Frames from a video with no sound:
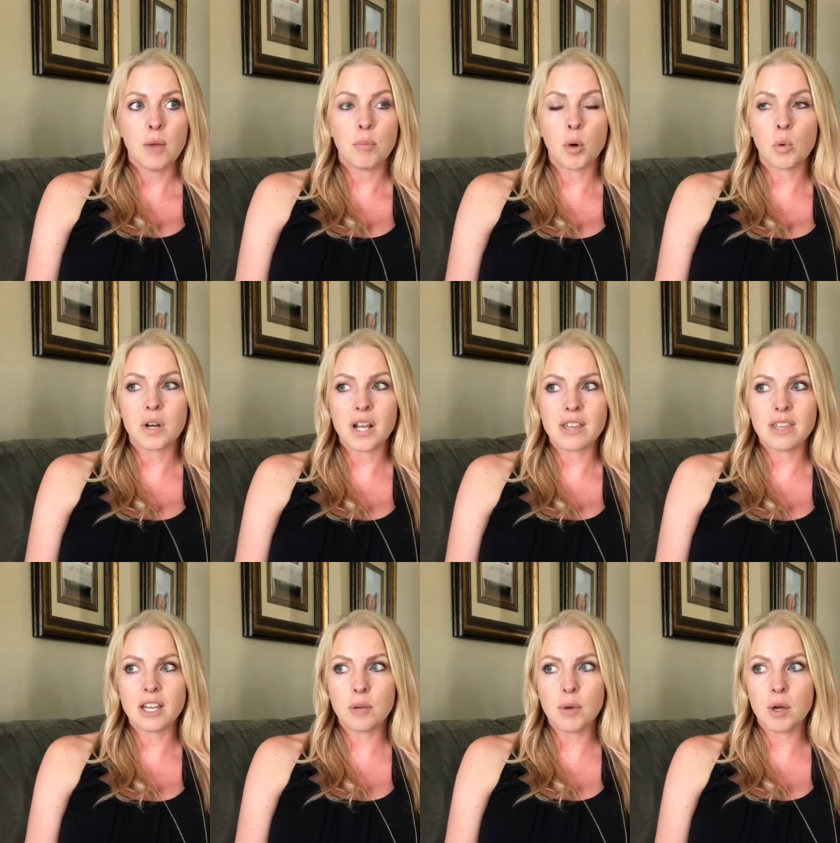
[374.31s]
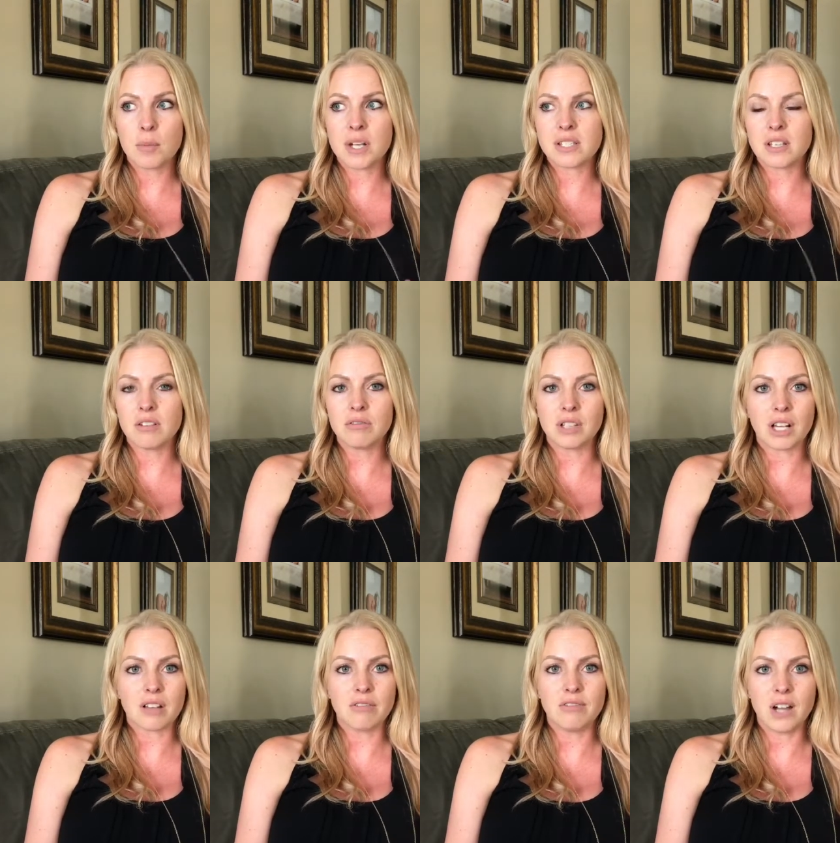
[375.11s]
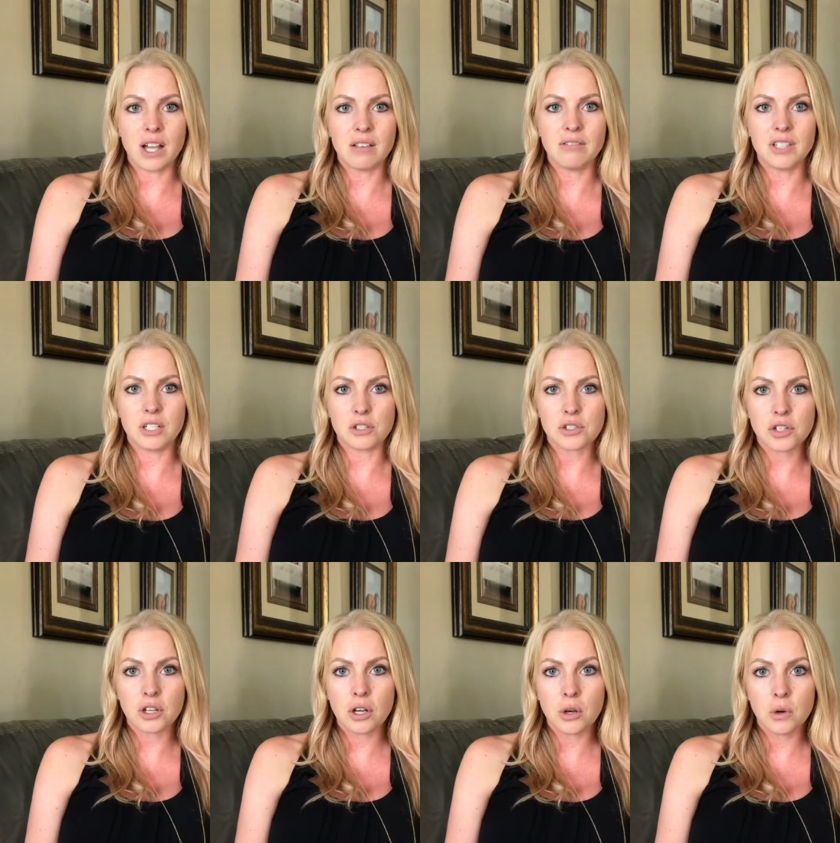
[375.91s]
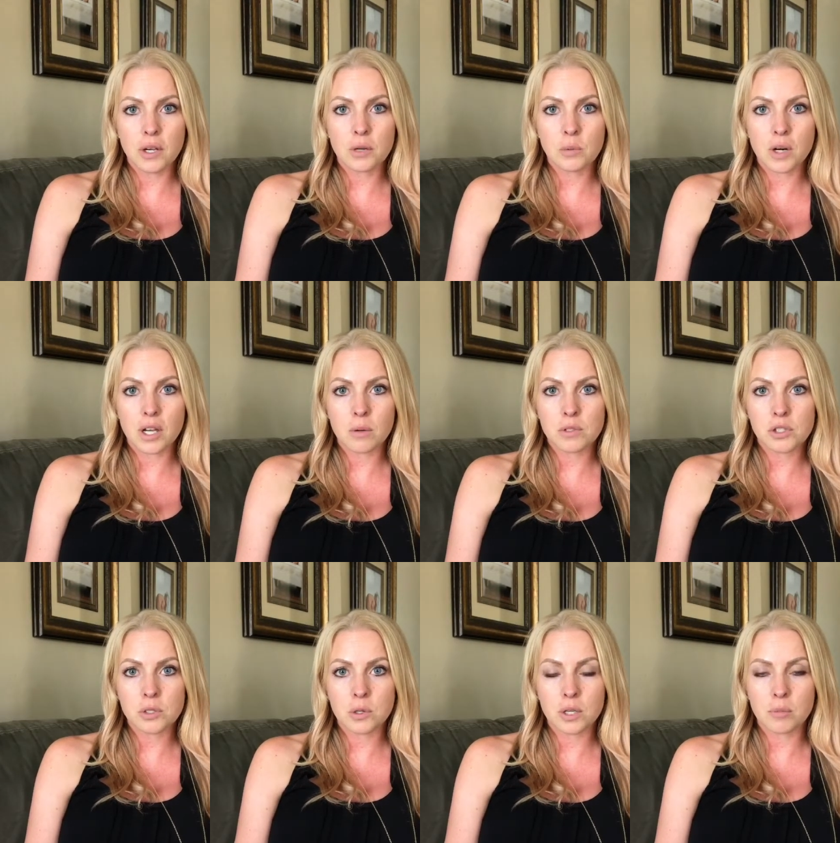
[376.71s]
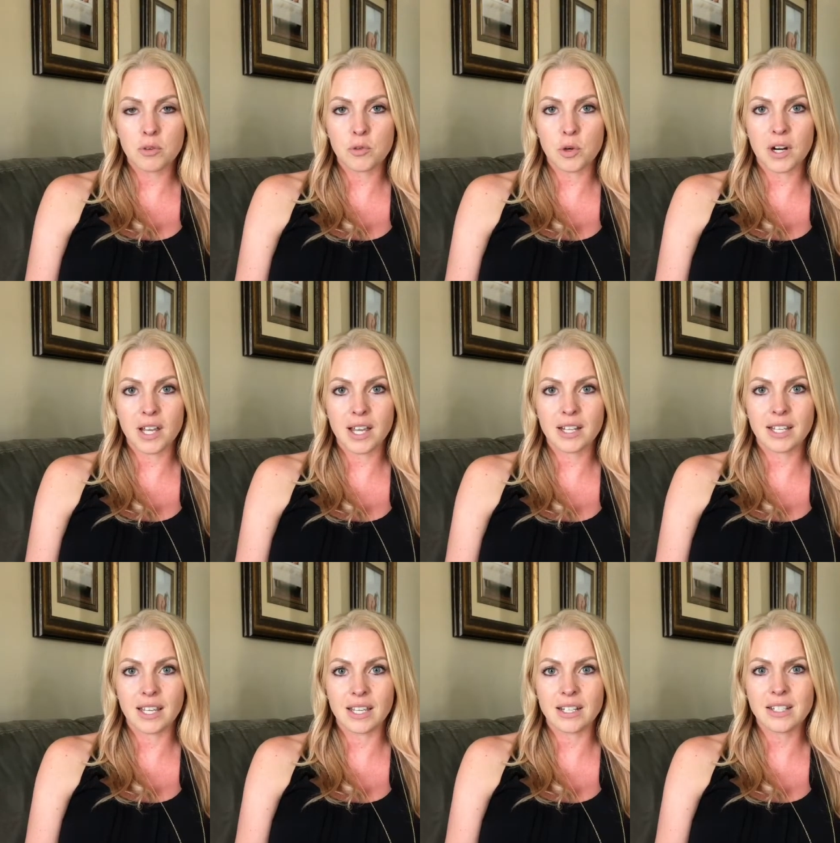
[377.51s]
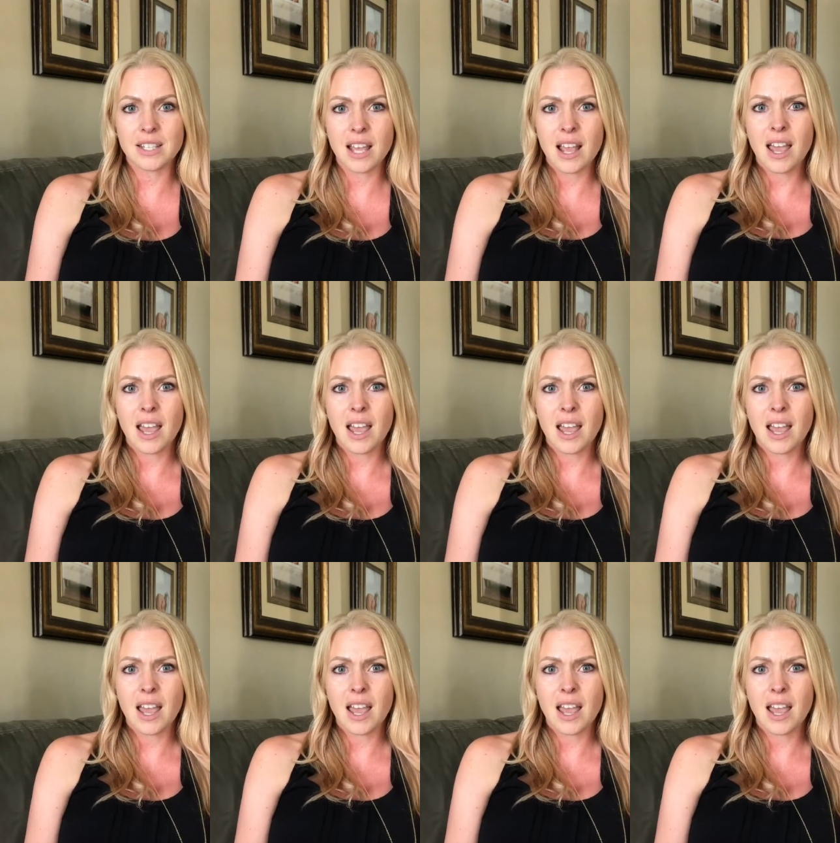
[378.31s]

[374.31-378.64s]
But when I think about myself like 5 years ago and what I was doing before I had kids,